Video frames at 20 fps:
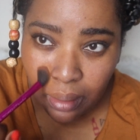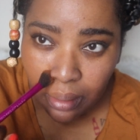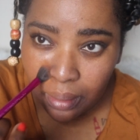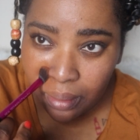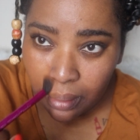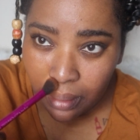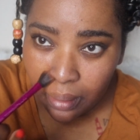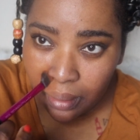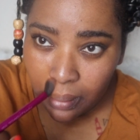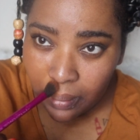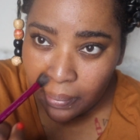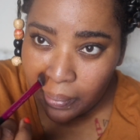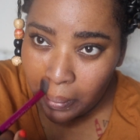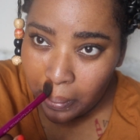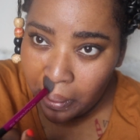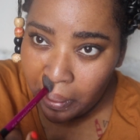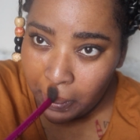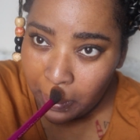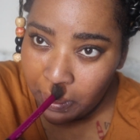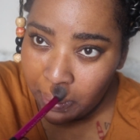And plus, the
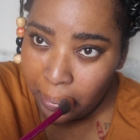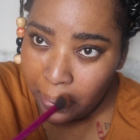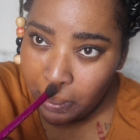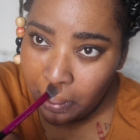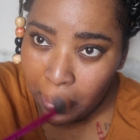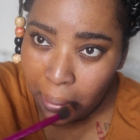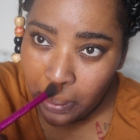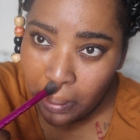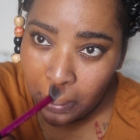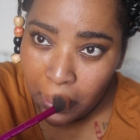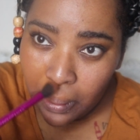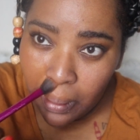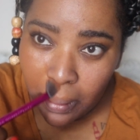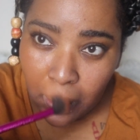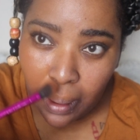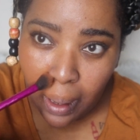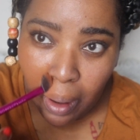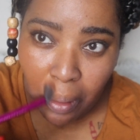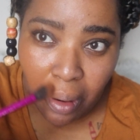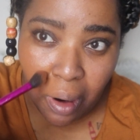inner part of your
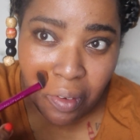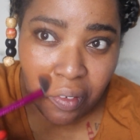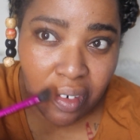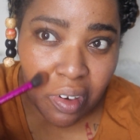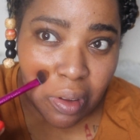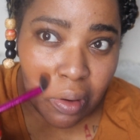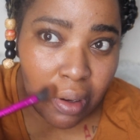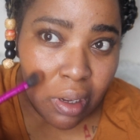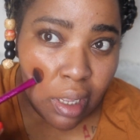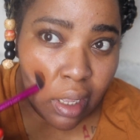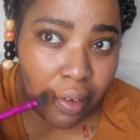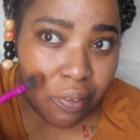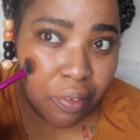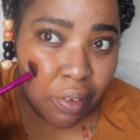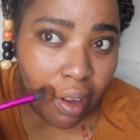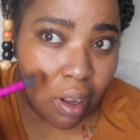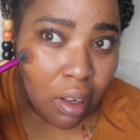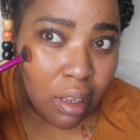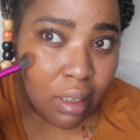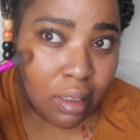face is usually
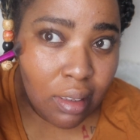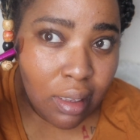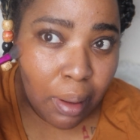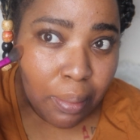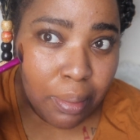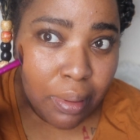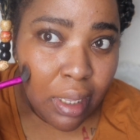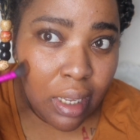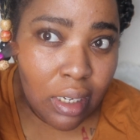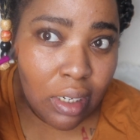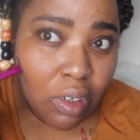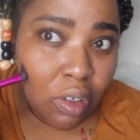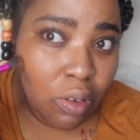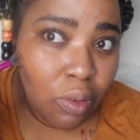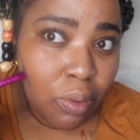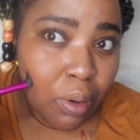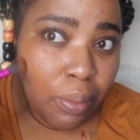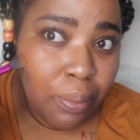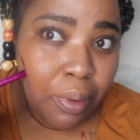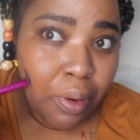more
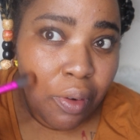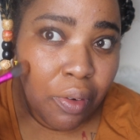problematic.